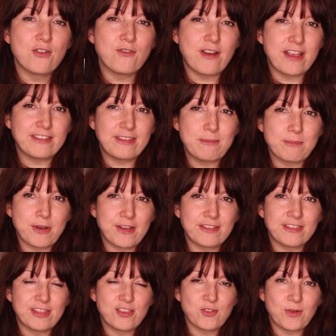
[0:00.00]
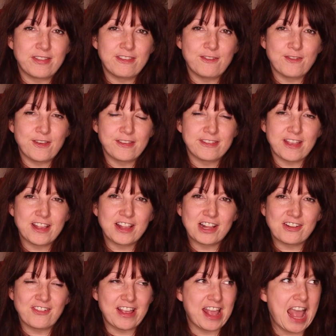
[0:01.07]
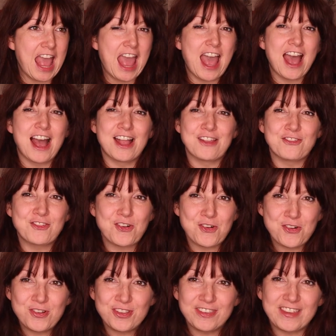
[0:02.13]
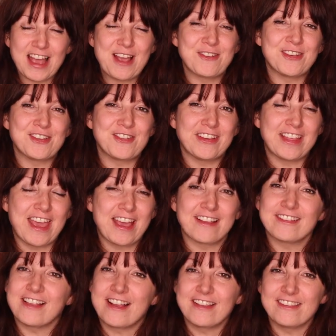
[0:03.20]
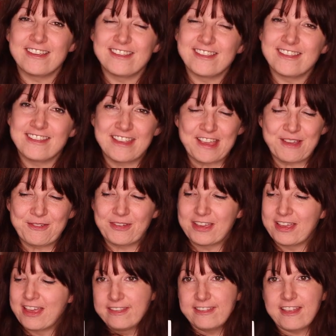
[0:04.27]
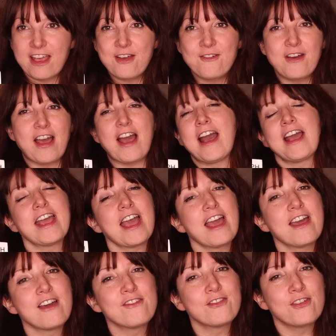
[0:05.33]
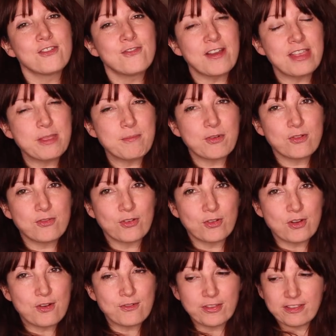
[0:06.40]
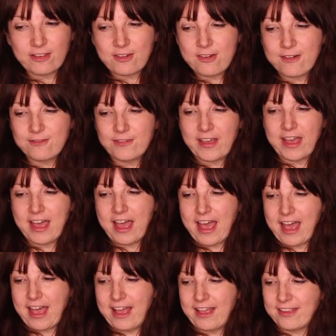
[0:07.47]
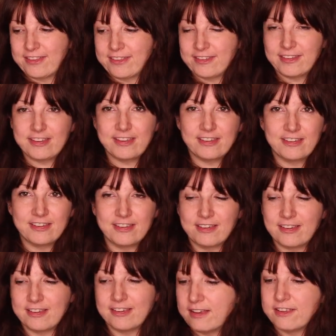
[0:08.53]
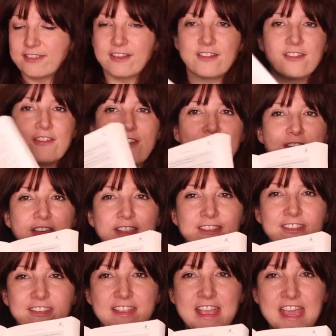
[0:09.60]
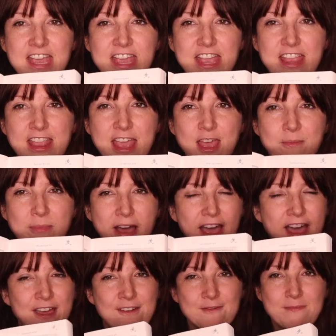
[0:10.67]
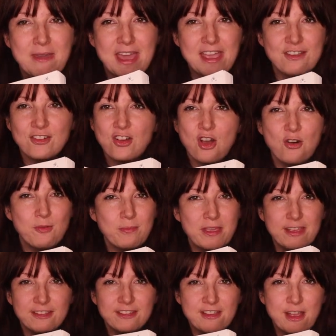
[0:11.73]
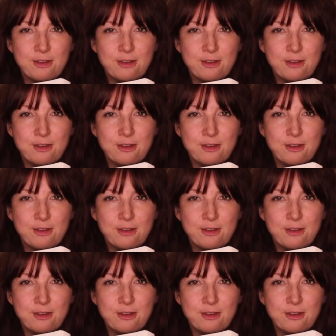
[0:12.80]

Raising Boys in the 21st Century. And of course, I was really excited too. So I have read the book from cover to cover and don't know if you can see in there, but I have made copious